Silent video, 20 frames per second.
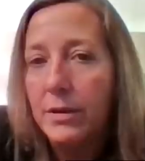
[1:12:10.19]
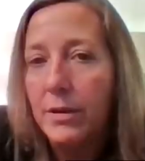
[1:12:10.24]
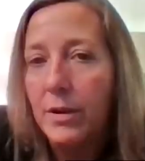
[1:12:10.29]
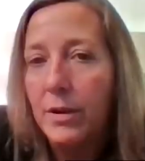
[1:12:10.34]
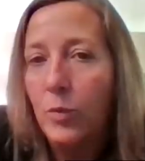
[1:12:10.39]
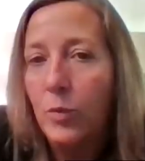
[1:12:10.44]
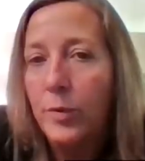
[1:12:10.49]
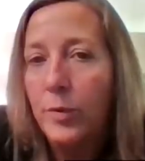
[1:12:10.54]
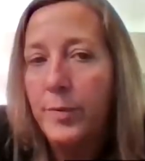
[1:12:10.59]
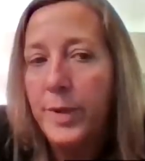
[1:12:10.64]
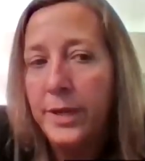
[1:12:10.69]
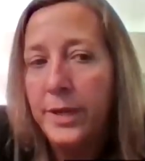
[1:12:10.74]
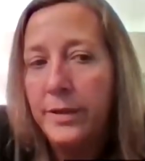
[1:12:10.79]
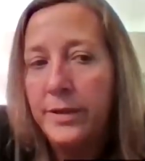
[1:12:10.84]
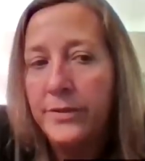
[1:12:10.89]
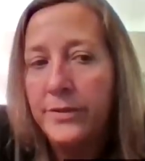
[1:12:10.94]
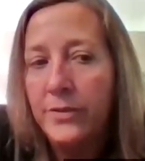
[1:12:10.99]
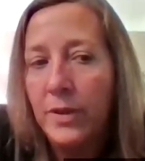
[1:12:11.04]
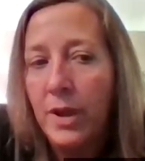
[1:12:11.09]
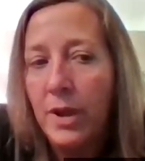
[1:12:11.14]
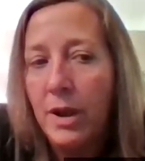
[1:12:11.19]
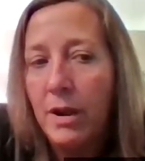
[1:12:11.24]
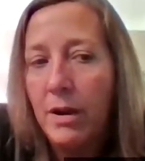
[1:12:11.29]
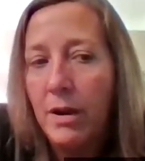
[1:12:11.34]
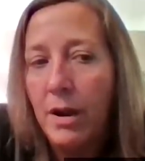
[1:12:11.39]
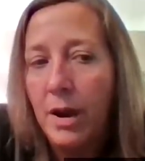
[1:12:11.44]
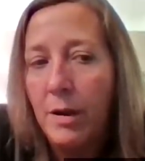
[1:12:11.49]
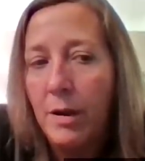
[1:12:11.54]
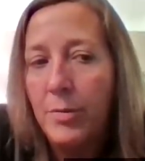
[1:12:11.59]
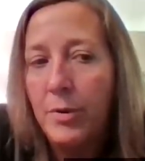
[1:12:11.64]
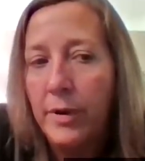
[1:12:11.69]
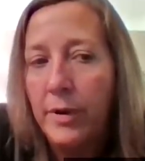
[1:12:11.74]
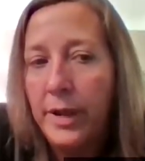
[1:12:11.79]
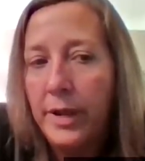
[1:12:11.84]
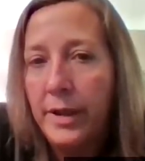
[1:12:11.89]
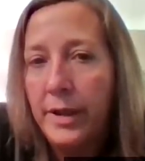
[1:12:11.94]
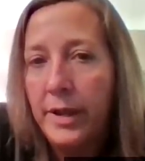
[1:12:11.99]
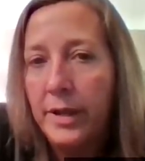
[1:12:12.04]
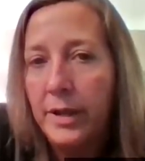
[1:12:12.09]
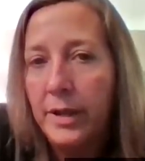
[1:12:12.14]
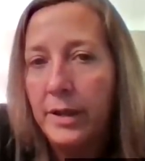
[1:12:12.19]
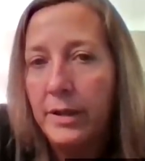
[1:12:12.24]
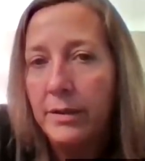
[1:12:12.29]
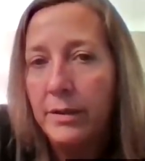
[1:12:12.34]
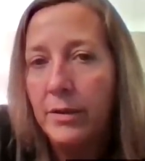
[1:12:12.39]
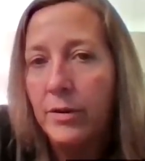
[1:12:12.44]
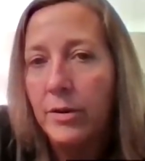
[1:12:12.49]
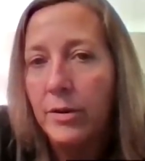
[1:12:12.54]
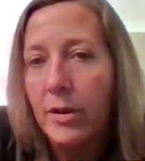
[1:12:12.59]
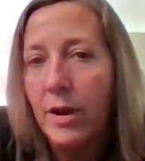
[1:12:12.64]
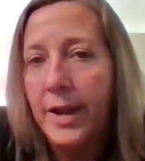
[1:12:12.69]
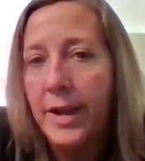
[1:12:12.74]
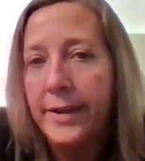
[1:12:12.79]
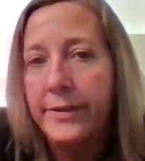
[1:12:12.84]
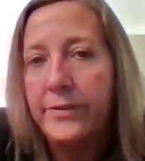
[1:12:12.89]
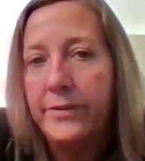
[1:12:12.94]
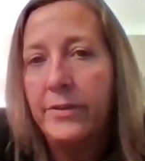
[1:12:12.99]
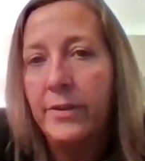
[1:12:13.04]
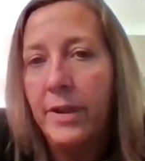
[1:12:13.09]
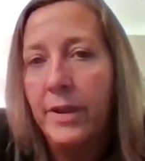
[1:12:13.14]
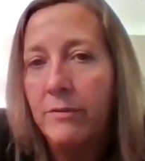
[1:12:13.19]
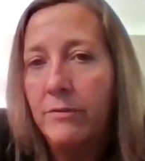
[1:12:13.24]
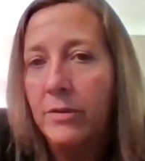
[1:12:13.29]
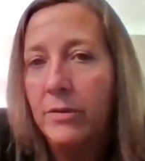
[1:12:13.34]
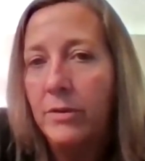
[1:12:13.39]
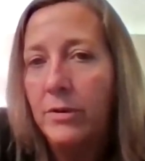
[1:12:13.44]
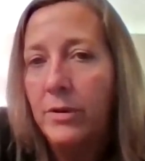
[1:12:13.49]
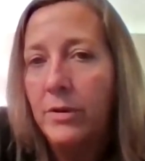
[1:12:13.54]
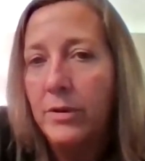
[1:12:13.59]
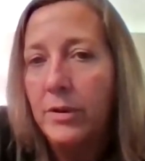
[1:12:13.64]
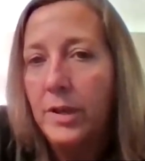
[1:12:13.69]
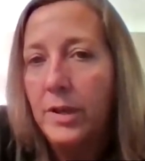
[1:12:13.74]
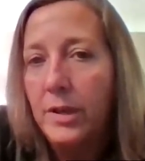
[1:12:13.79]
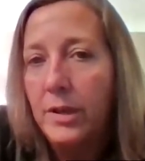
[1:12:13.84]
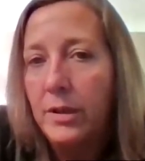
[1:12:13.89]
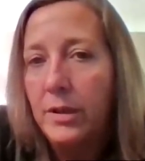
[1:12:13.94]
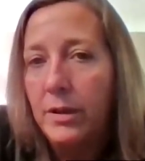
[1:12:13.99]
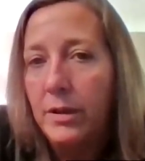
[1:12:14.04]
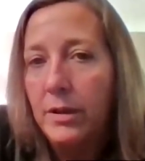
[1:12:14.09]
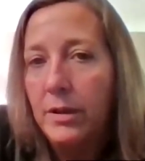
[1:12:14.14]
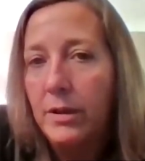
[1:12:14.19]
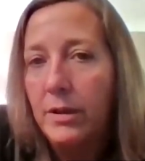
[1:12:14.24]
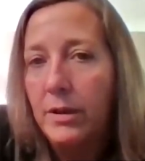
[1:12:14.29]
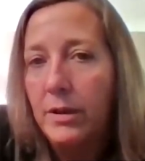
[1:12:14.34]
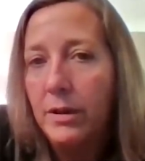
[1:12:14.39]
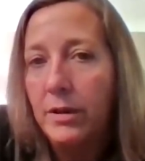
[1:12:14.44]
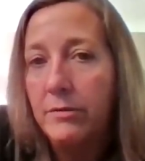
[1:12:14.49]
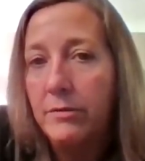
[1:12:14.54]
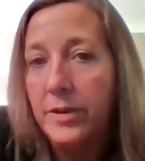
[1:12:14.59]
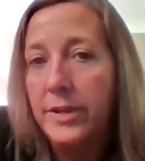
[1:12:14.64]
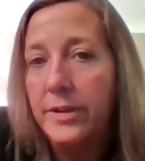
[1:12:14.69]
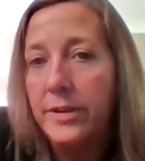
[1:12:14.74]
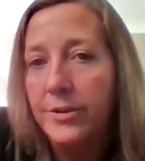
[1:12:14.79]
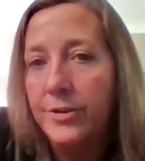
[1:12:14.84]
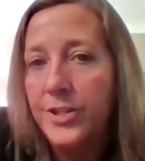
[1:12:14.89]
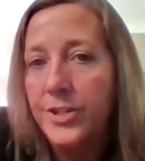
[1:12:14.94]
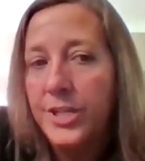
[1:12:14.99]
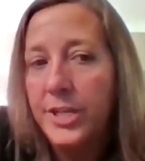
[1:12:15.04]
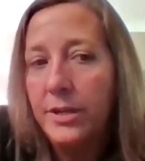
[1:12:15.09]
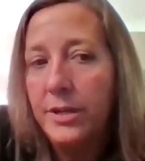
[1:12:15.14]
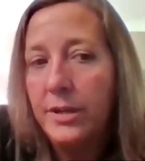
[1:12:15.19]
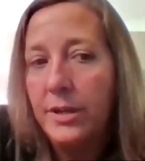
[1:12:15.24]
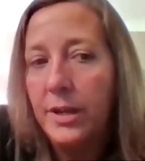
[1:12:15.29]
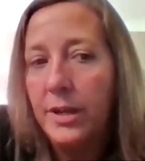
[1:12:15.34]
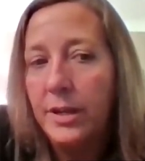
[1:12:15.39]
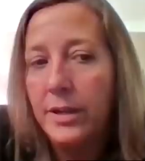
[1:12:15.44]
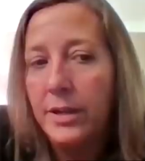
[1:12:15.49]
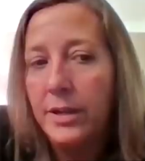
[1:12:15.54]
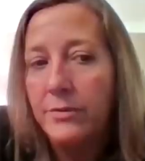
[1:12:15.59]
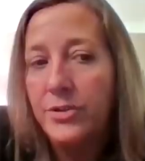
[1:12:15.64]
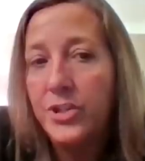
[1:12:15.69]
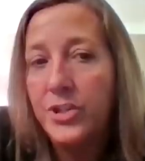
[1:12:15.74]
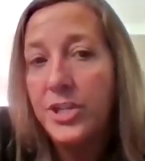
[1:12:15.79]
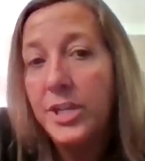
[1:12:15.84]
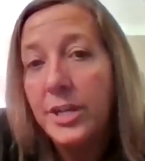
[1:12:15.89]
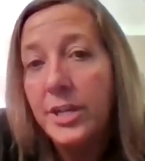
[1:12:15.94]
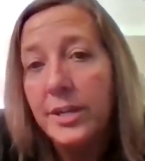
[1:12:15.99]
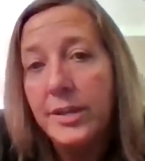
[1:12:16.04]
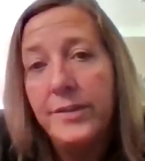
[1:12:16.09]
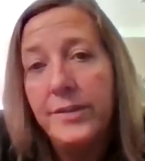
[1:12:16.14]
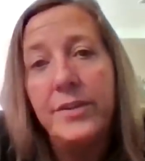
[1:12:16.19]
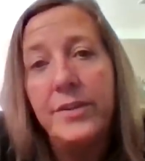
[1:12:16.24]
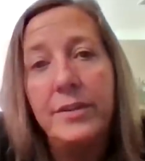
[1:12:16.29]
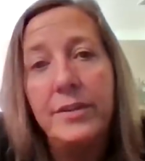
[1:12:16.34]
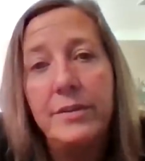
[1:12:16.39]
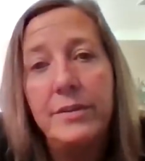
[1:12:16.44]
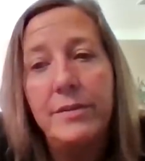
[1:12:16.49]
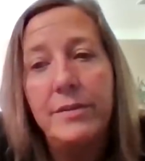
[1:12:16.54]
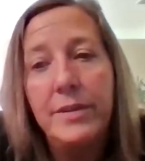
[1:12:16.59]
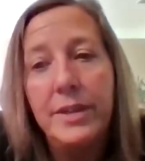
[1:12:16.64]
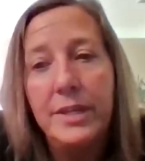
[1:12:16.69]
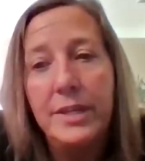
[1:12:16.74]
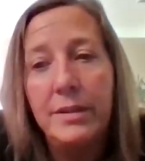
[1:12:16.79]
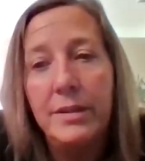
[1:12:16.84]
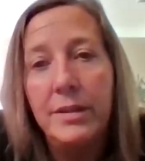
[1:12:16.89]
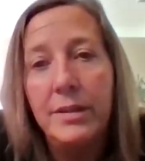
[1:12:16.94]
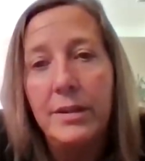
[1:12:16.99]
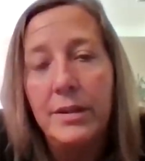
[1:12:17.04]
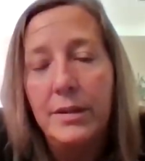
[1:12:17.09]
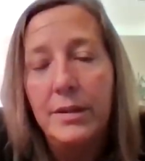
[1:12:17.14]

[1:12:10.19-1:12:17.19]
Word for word: A mm-hmm. woman is not operating in her highest level of energy, and if she isn't, then